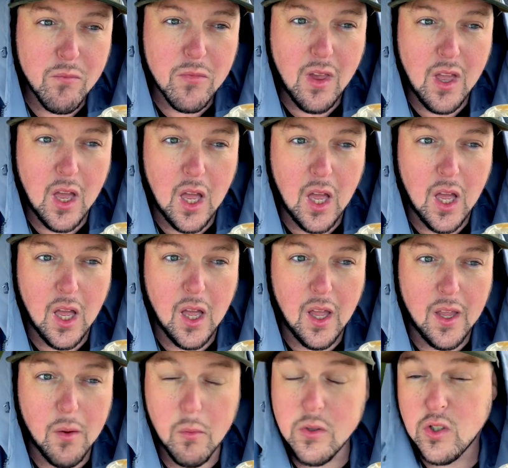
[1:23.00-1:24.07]

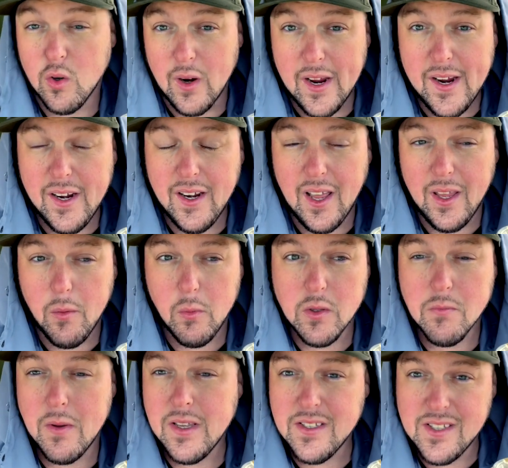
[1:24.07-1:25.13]
It was great. It was
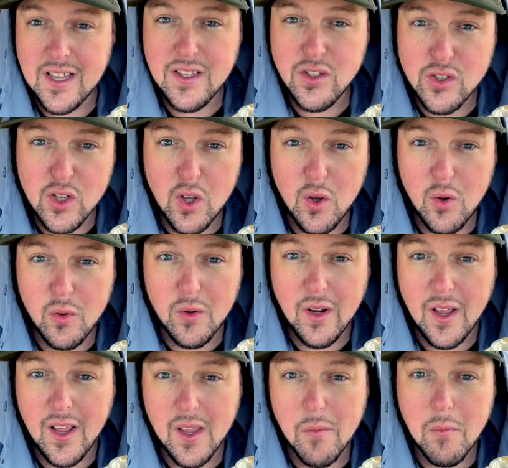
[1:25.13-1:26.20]
my zen zone.
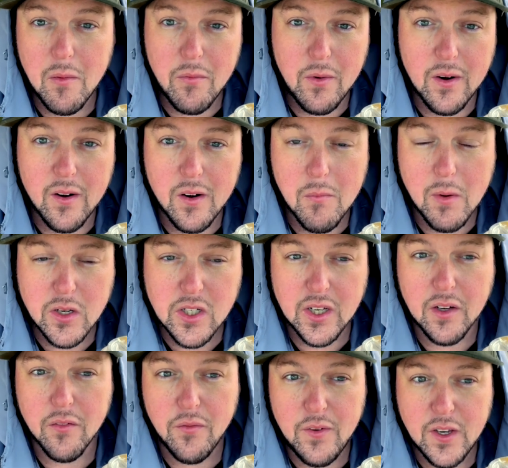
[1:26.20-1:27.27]
I'm a very much like
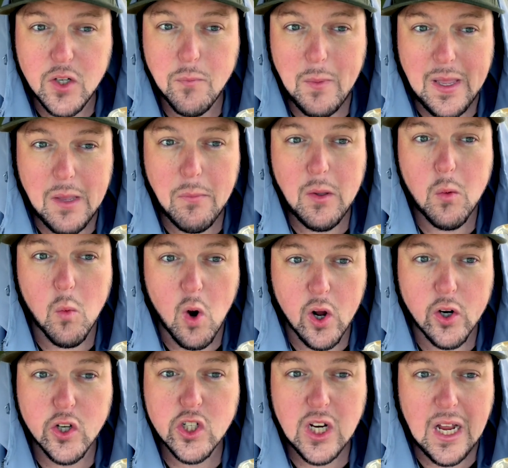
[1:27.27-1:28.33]
a fish baby
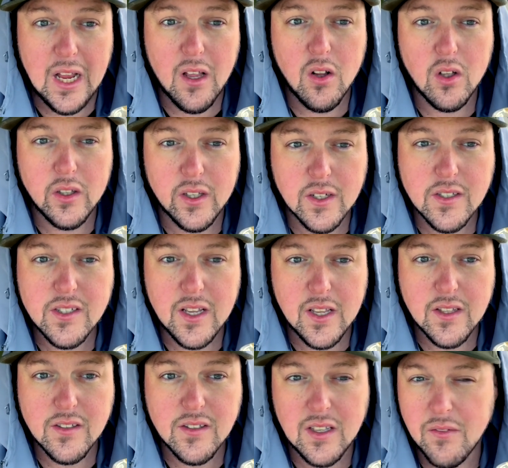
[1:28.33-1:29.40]
water child in a
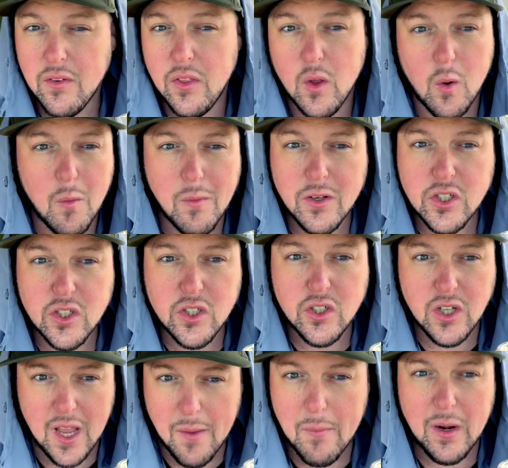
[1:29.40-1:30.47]
sense, even though I'm a
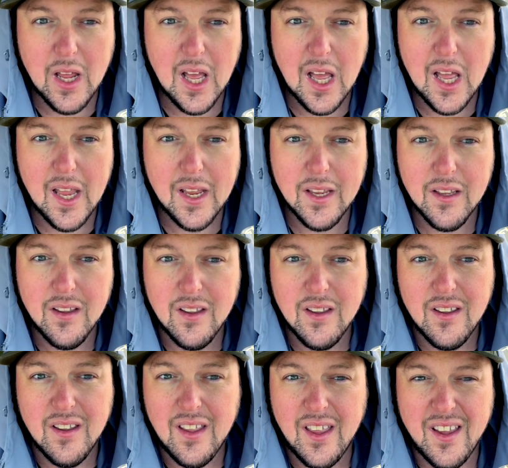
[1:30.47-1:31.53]
Gemini,
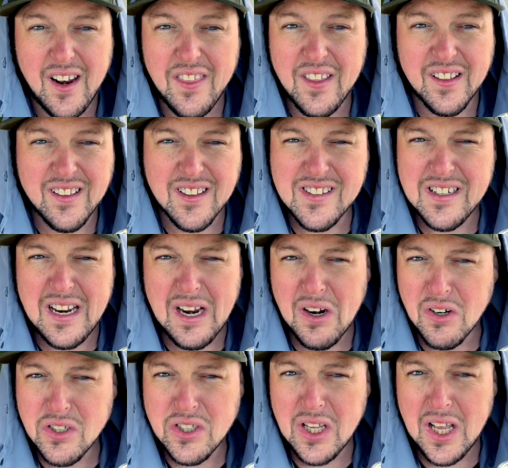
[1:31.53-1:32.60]
and I think that's an
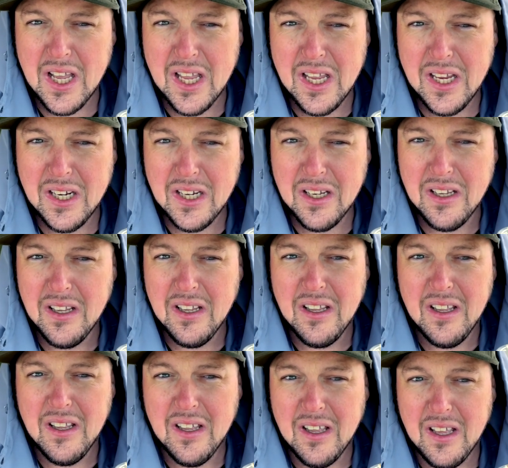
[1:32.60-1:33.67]
air sign.
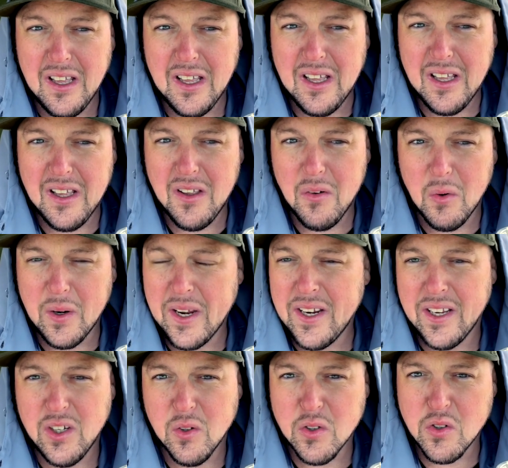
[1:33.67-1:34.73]
We're getting
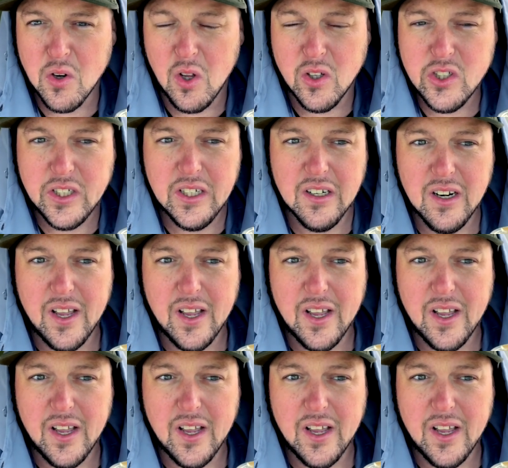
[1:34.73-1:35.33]
into astrology here.